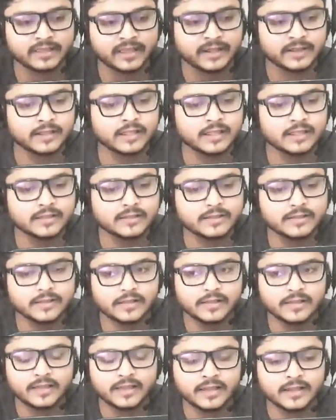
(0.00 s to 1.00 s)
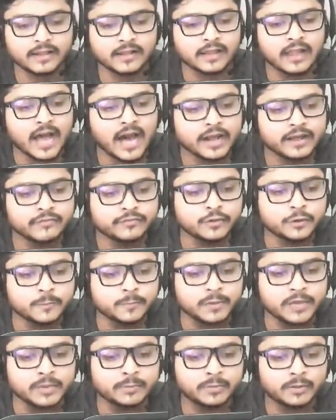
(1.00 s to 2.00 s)
and a lot of
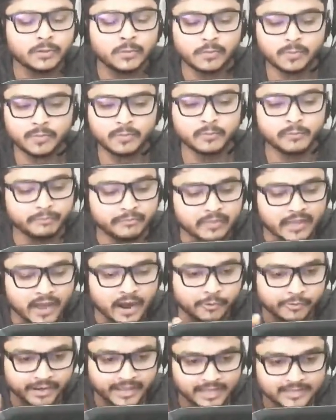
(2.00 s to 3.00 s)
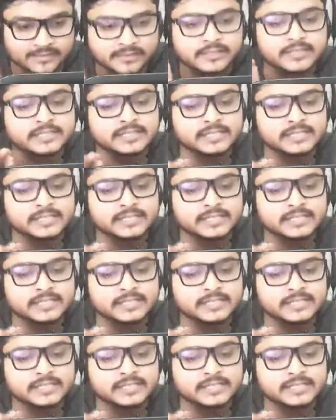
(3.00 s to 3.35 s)
you people are at the